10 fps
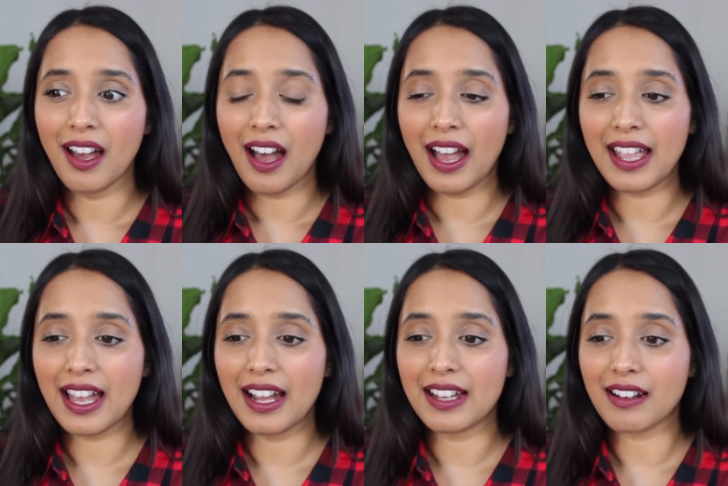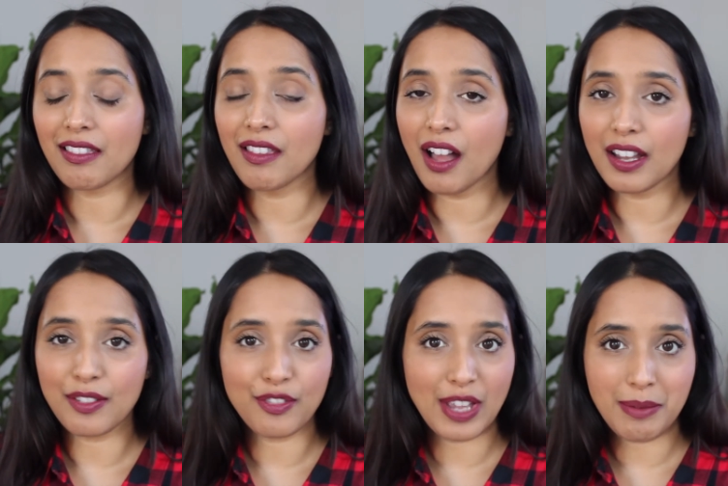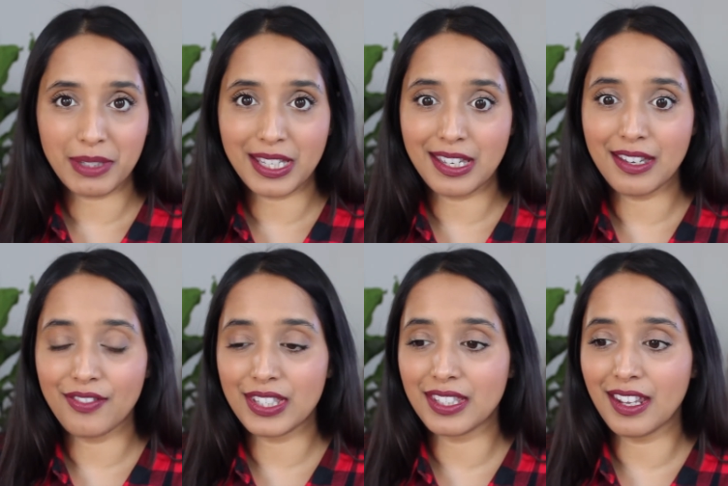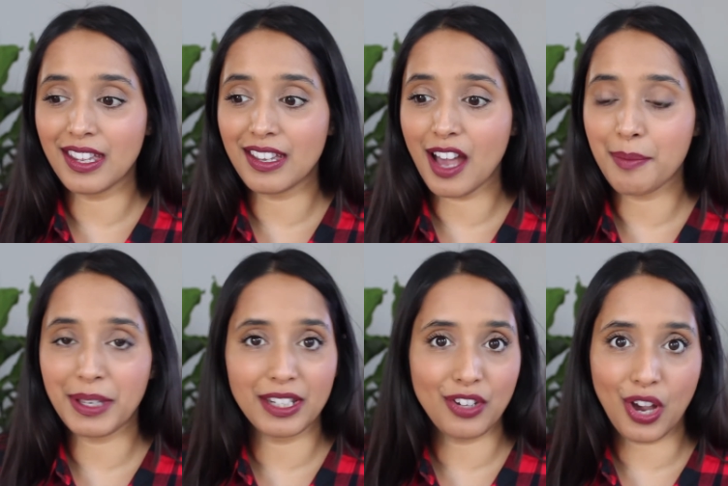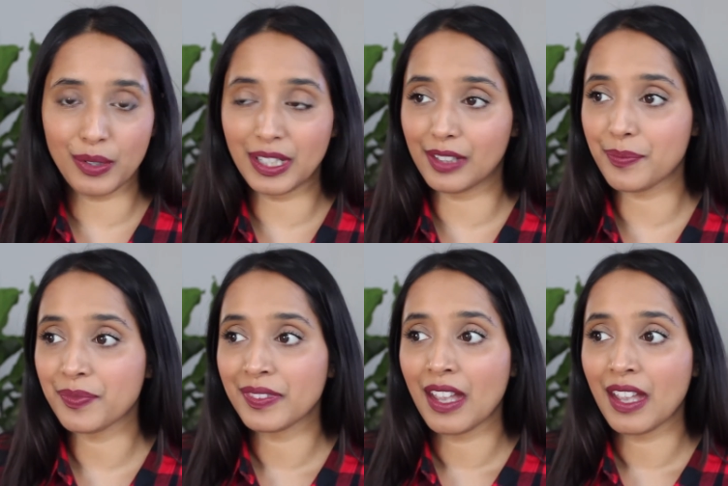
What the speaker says: I had a lot of family visiting, coming and going.